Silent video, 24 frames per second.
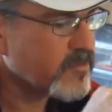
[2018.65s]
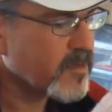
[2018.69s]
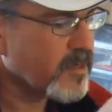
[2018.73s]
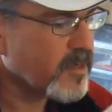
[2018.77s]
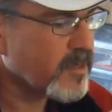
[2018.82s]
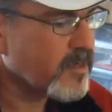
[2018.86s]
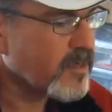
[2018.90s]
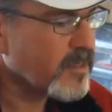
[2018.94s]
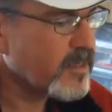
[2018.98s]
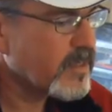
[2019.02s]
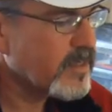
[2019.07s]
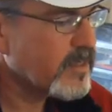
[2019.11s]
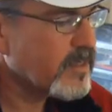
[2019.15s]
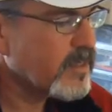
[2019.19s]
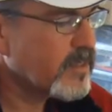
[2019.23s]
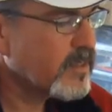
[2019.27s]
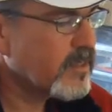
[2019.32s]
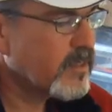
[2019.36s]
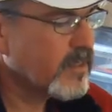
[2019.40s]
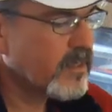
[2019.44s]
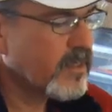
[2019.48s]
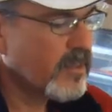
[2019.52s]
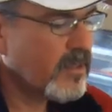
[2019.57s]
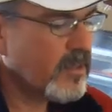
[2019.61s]
fine.
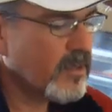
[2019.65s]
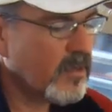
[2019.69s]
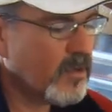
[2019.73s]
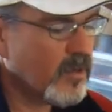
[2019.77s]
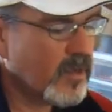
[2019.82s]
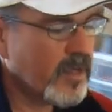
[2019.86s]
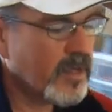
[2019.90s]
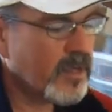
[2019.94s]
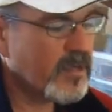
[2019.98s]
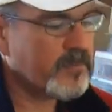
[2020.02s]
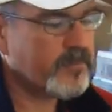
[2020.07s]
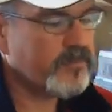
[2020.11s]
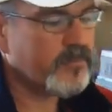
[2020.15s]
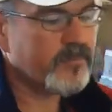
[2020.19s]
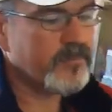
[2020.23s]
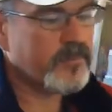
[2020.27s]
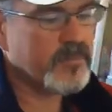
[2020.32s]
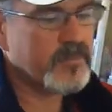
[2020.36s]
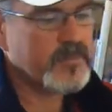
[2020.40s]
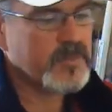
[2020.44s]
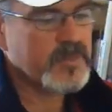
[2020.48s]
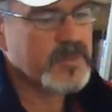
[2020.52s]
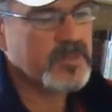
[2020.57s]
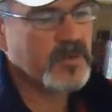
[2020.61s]
Okay,
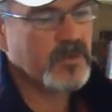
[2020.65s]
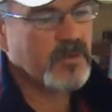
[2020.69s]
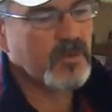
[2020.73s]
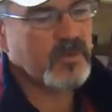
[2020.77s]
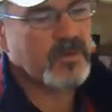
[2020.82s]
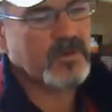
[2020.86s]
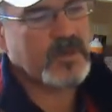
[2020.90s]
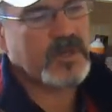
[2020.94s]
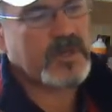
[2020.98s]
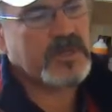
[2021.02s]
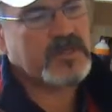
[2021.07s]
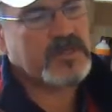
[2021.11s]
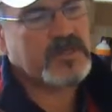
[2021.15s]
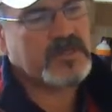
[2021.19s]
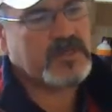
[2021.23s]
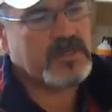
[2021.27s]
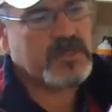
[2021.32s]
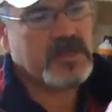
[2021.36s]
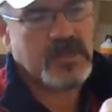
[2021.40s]
so that's